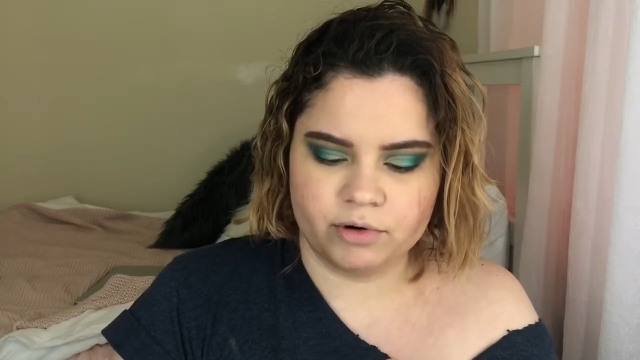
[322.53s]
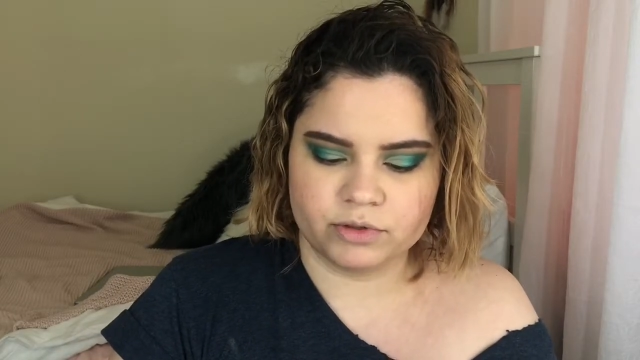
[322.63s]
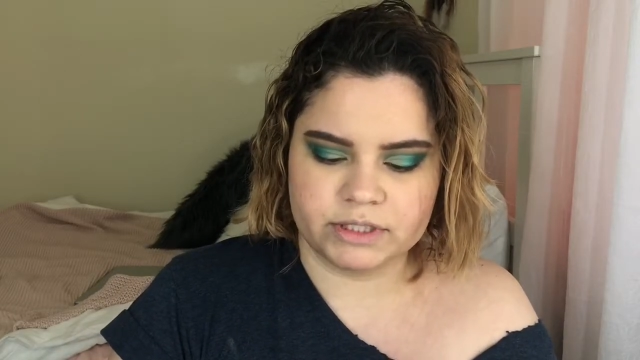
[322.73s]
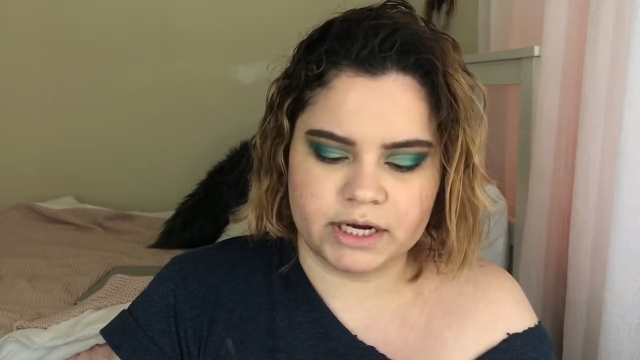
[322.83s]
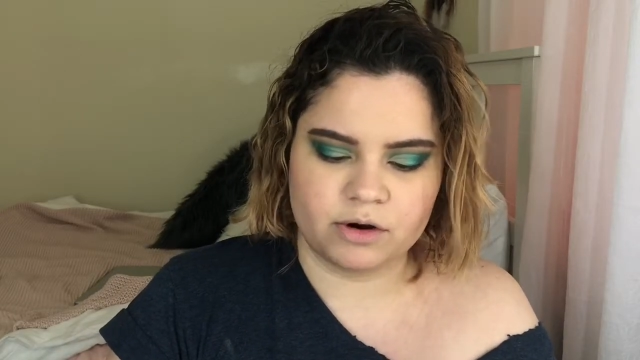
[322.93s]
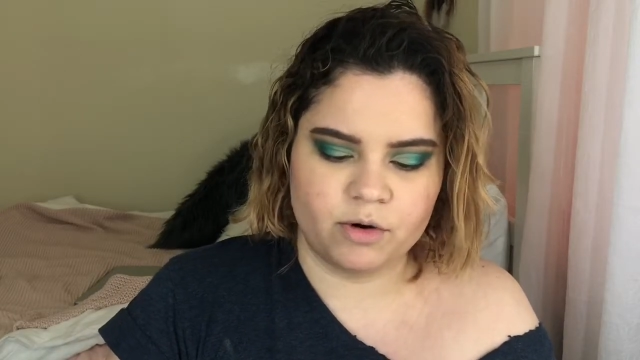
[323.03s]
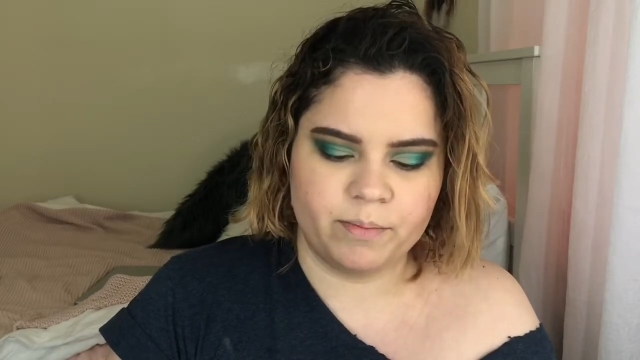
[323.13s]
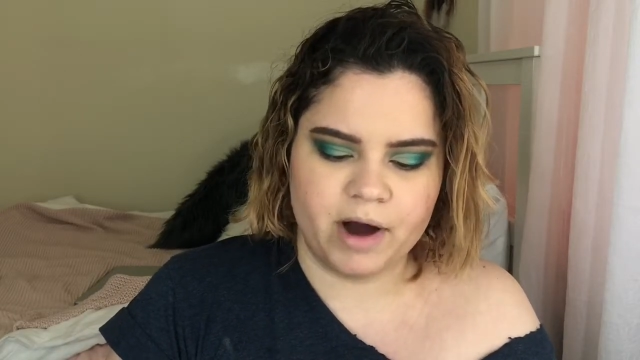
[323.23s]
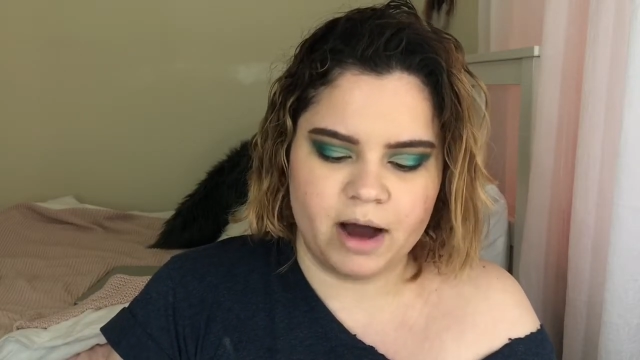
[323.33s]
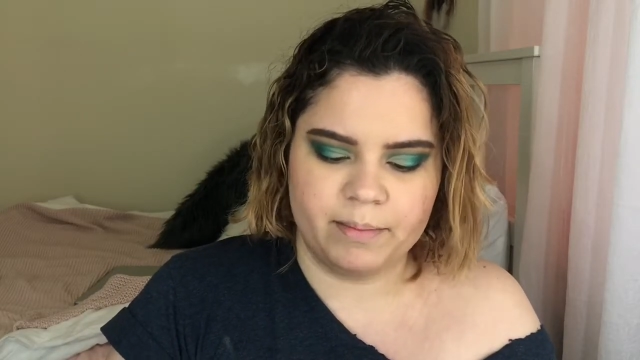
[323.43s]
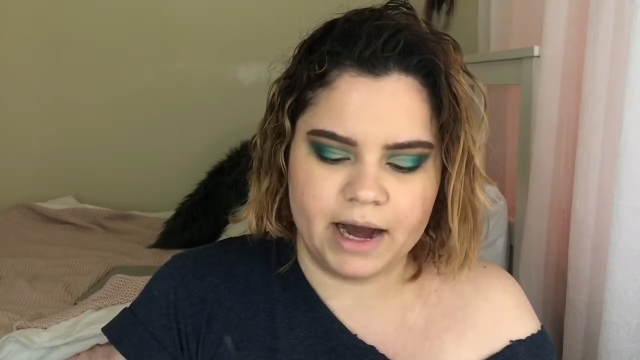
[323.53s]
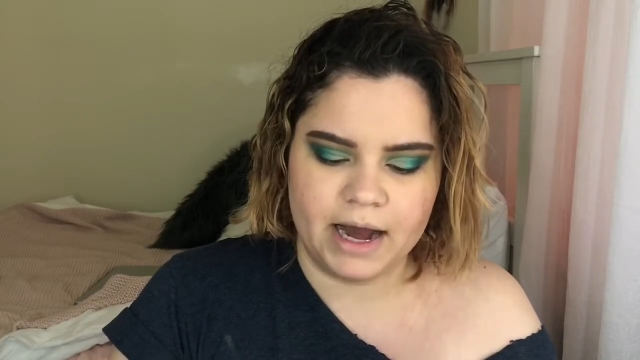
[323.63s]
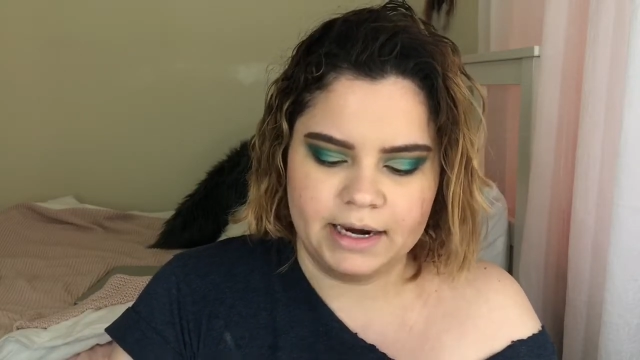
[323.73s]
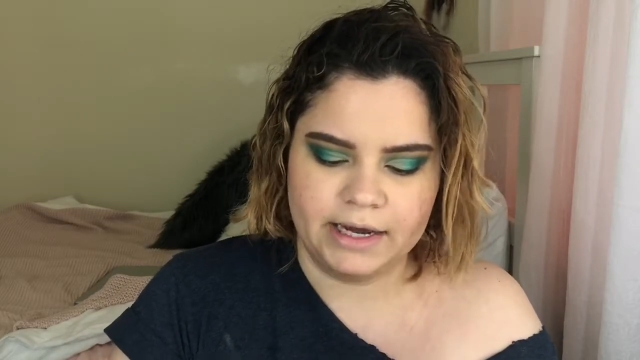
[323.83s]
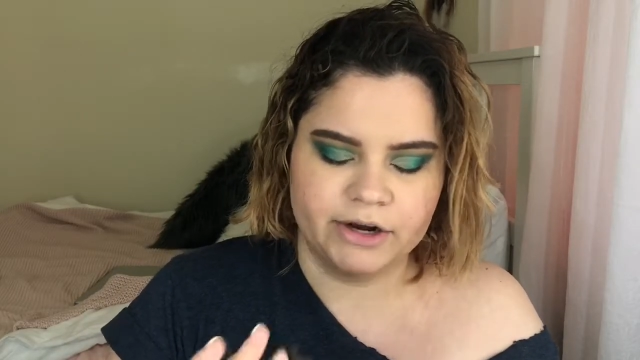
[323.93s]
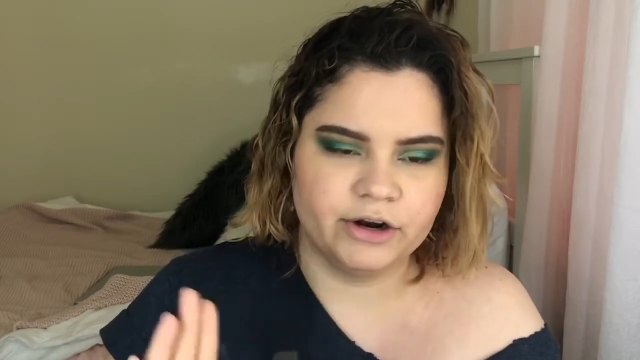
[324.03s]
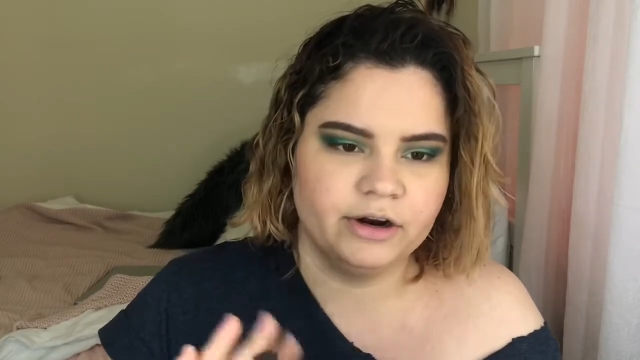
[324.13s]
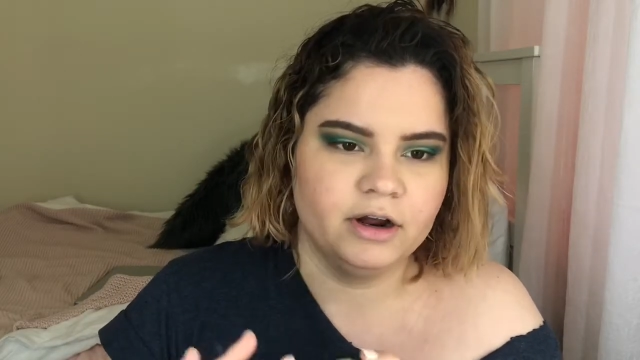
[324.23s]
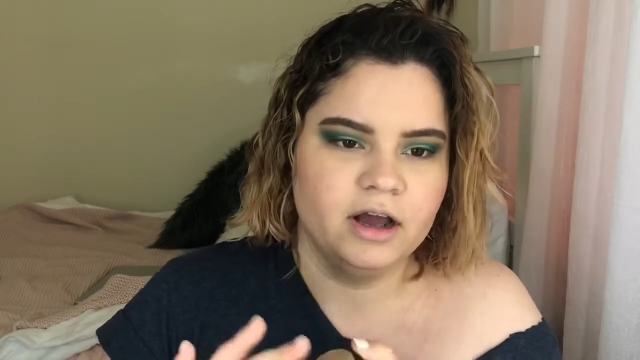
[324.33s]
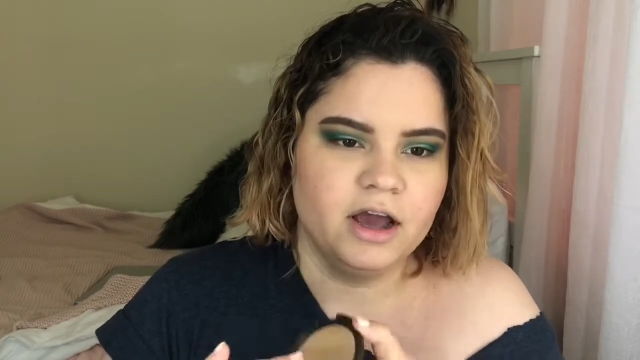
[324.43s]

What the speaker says: Prosecco Pop Highlighter.